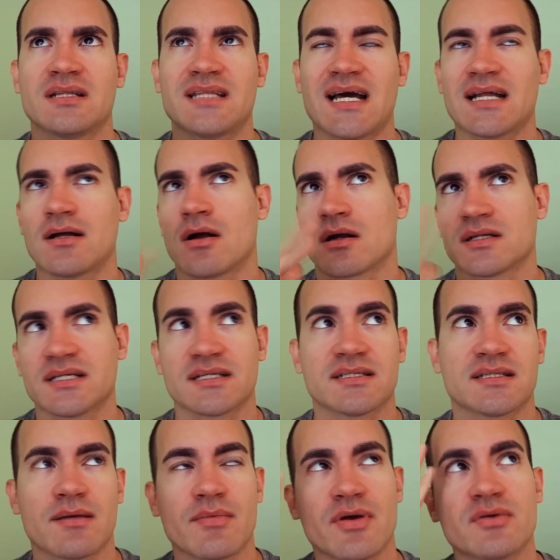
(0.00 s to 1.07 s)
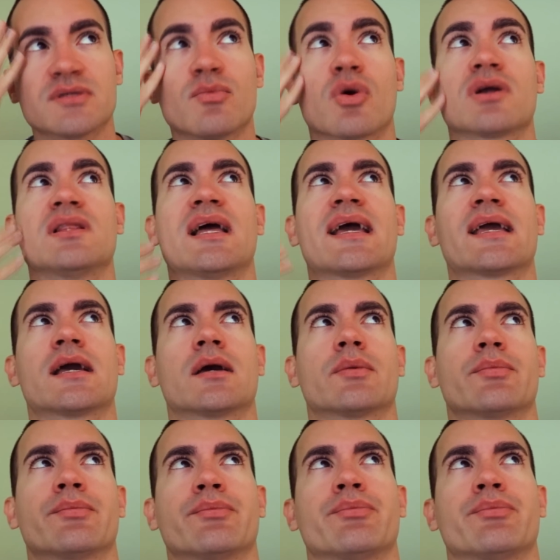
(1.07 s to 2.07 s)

not architect, but it was more like